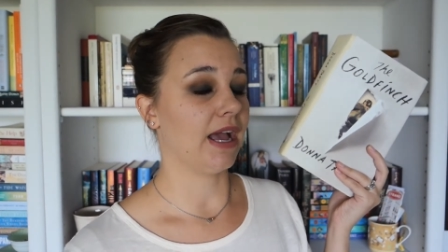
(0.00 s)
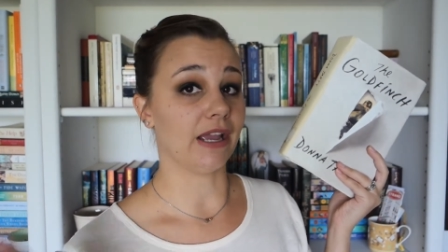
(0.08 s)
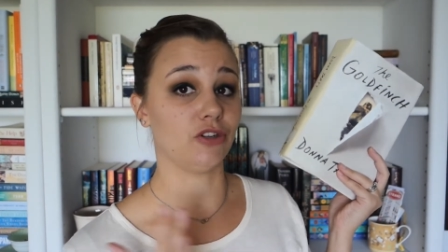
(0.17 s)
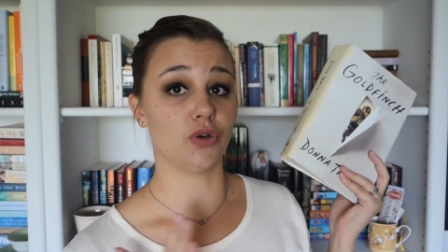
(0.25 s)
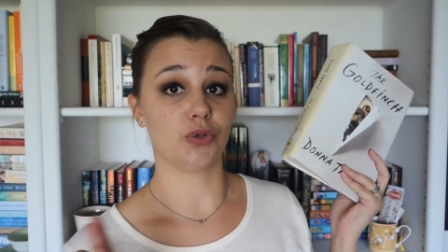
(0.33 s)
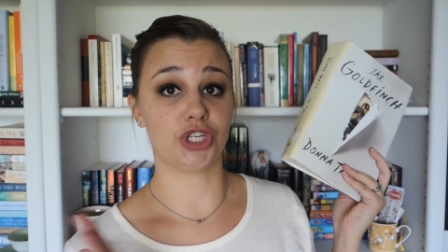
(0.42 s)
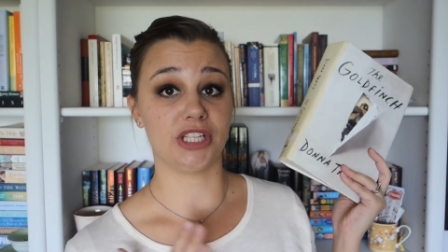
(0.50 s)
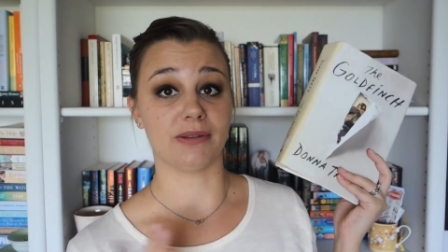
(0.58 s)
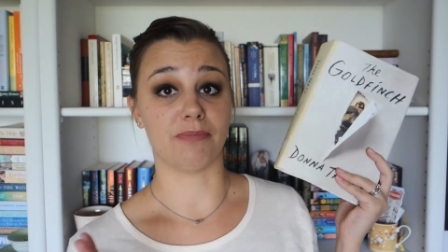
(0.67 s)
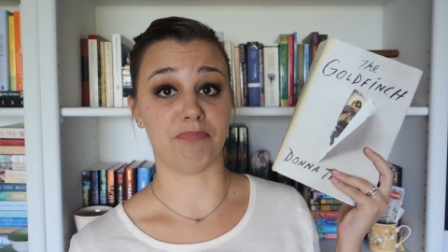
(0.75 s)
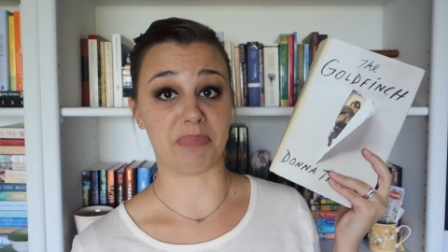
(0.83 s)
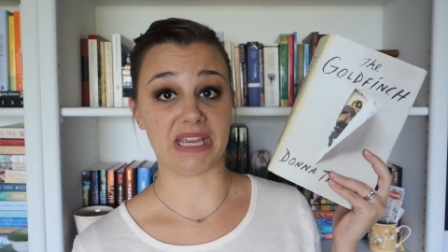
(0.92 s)
I know she's a
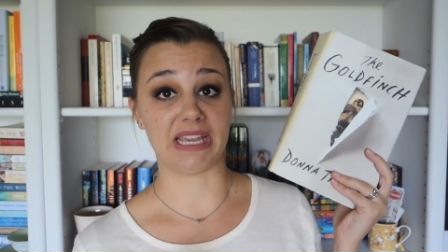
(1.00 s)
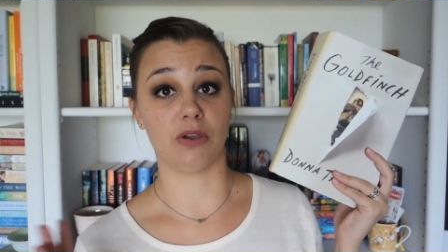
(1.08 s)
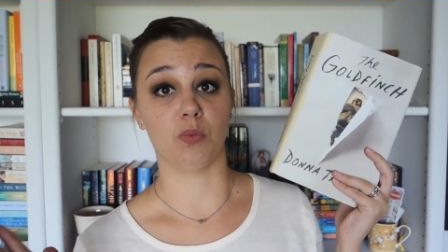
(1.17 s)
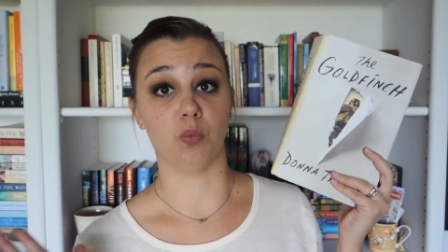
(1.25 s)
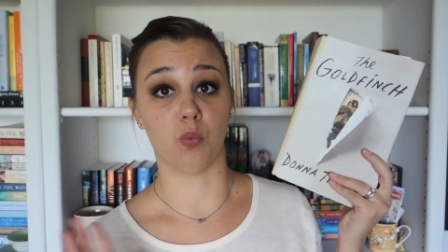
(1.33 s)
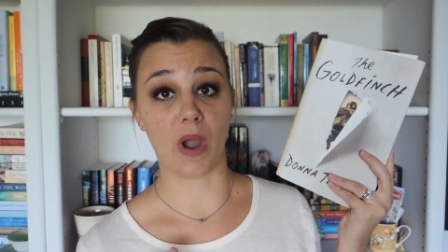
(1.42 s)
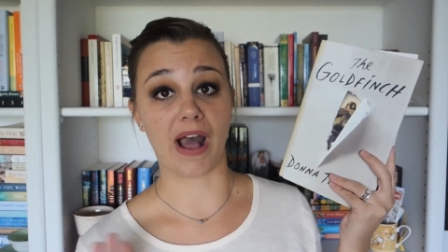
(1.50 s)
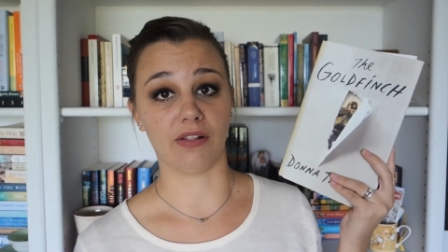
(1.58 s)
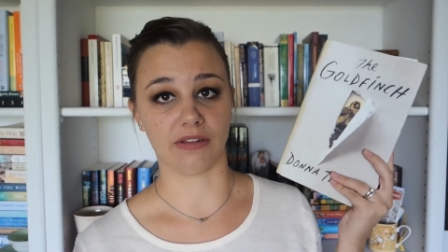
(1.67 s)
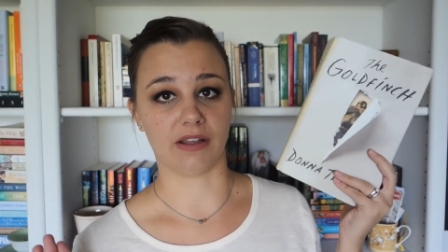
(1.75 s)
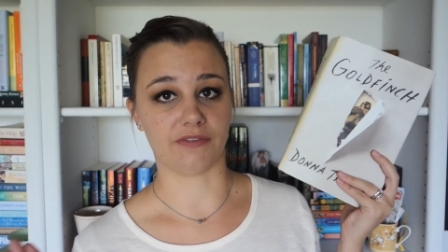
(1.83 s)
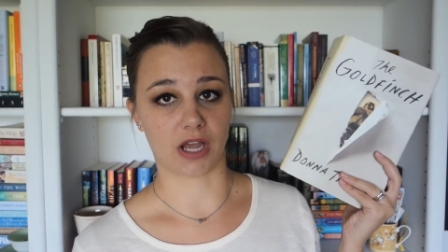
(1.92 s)
big,
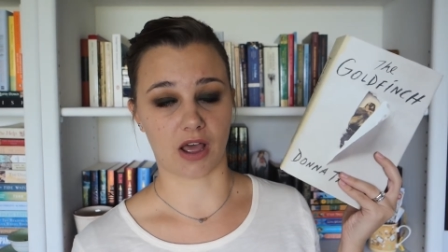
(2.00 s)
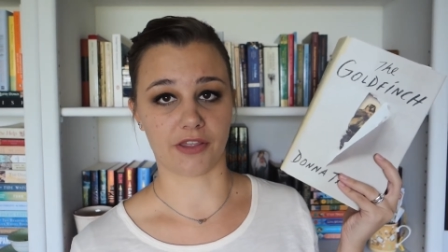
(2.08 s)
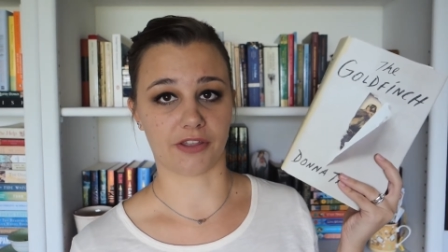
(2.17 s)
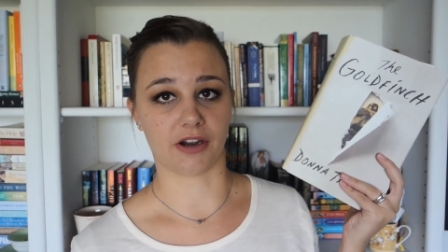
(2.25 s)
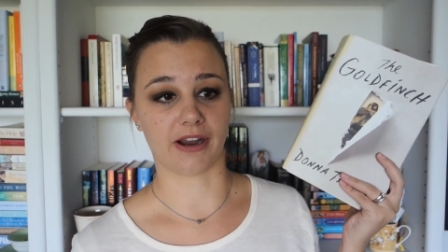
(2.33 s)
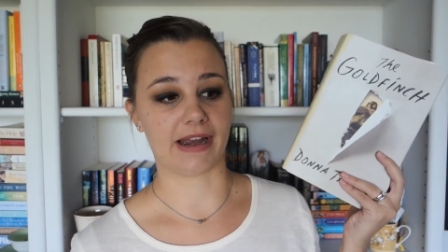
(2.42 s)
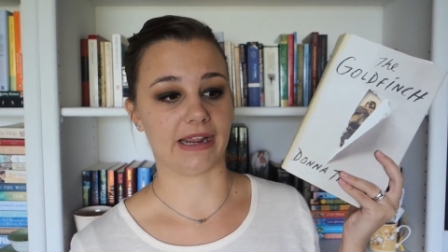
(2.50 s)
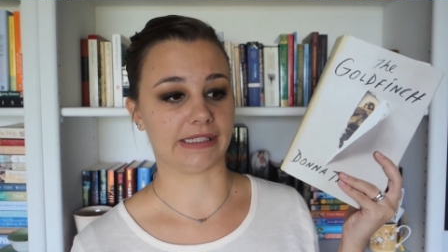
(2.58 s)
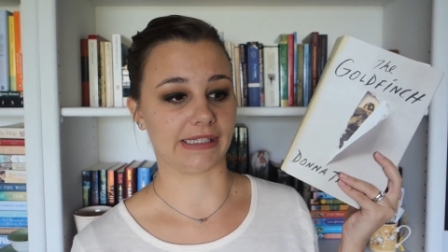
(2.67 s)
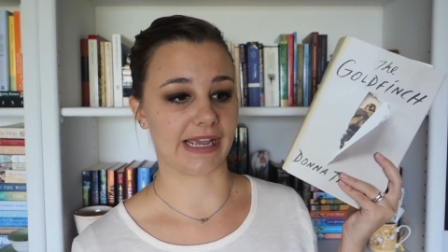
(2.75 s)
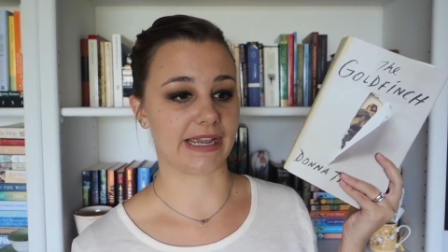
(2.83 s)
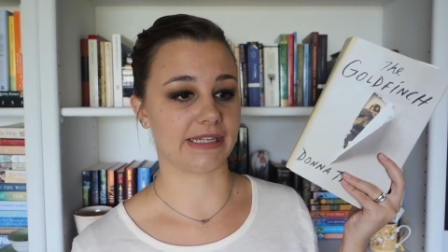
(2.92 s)
well-loved author and
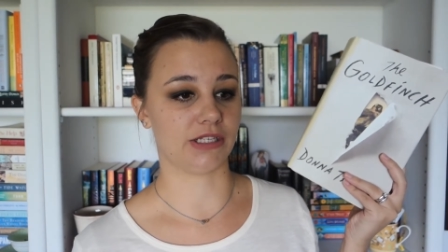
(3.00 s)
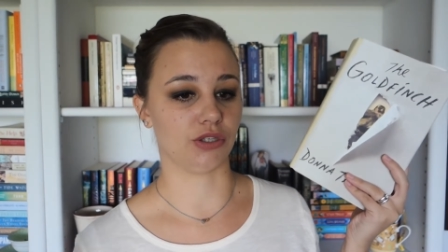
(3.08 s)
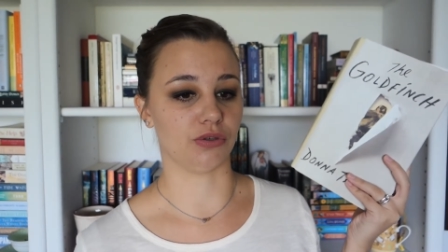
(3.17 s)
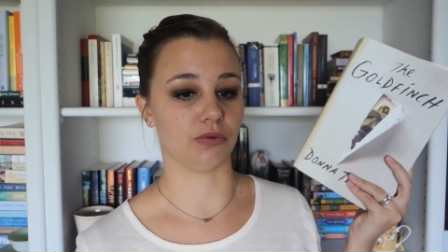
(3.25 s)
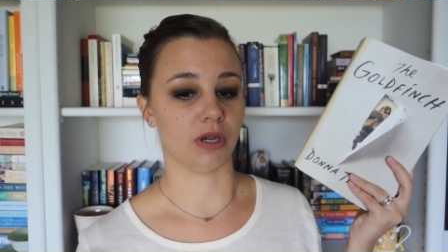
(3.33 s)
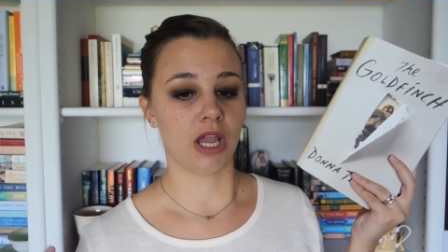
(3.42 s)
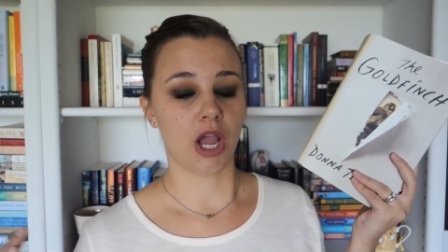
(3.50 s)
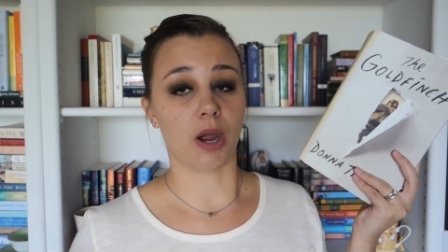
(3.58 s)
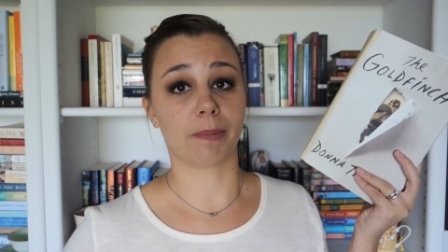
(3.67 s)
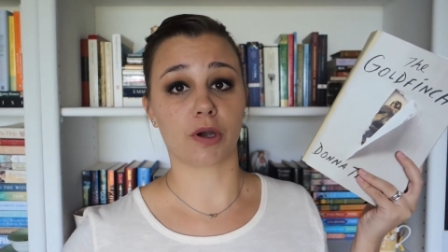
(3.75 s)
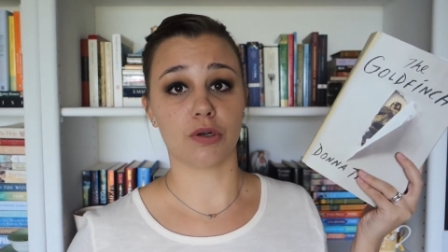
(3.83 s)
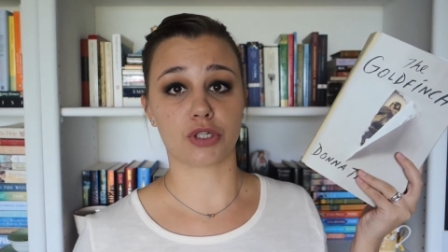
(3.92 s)
I'd like to
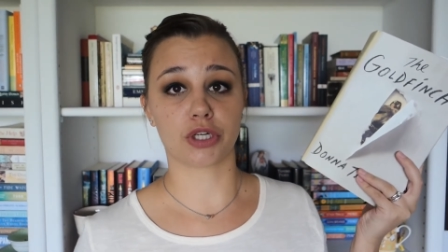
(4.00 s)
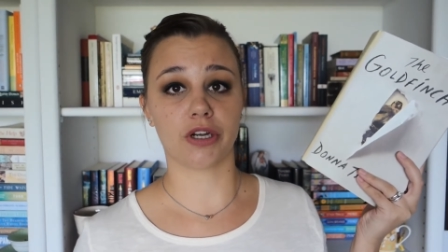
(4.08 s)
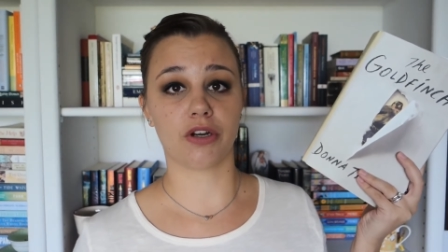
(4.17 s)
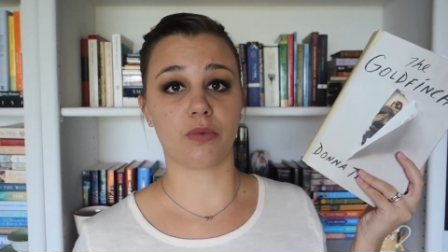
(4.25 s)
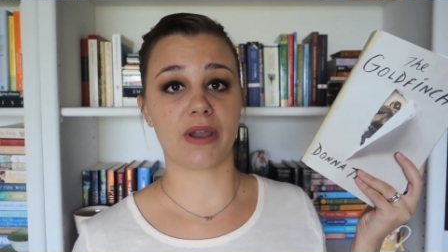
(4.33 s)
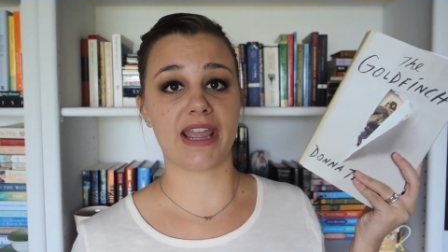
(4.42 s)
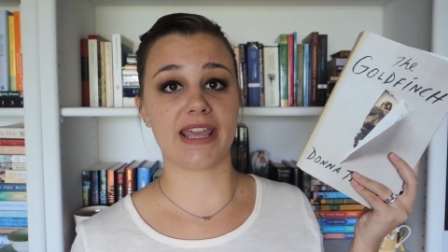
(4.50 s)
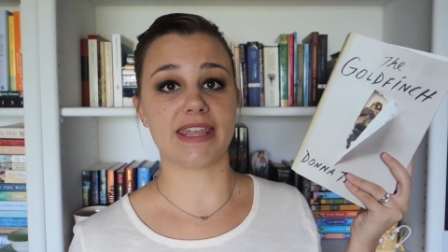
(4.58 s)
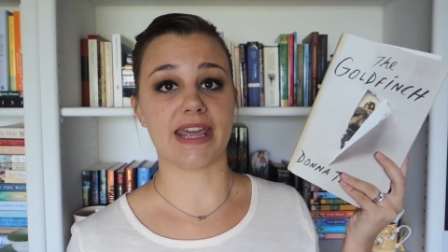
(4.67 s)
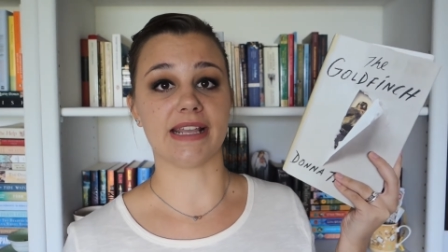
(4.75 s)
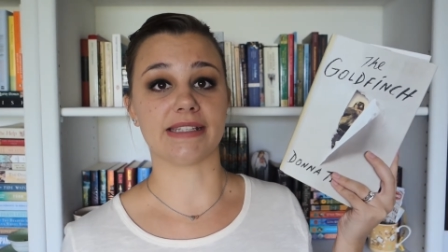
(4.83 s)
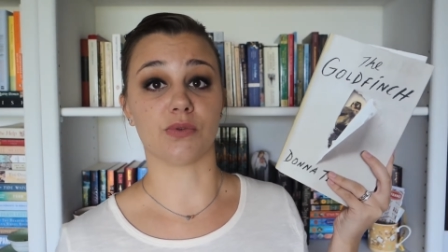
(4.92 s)
approach her in a way
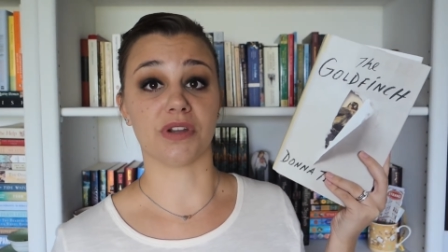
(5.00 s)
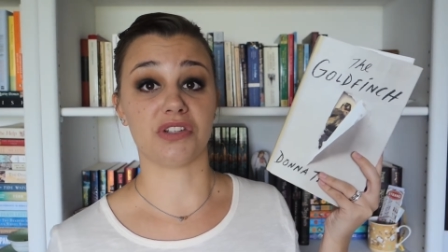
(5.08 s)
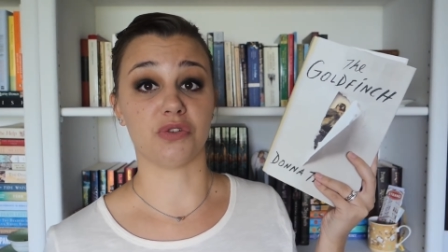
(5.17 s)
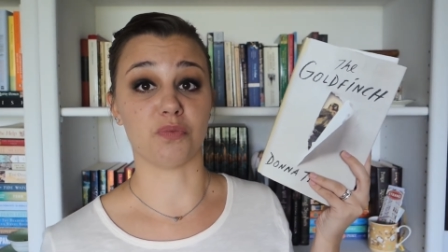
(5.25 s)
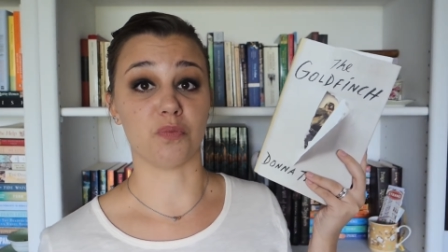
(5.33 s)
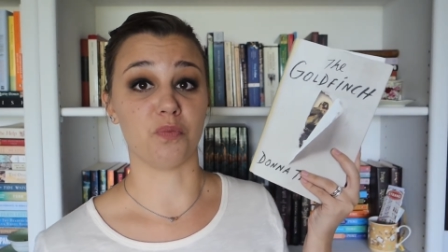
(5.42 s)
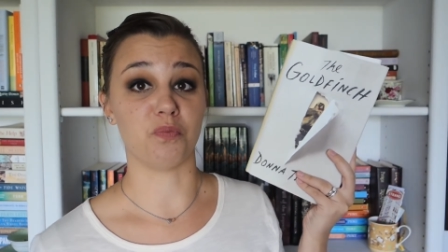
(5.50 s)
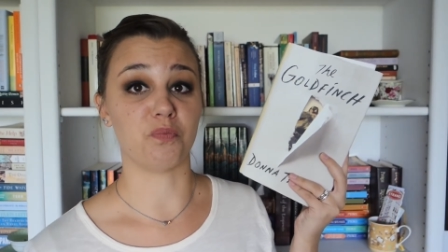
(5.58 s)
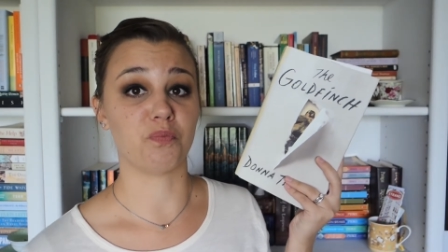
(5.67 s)
that is going to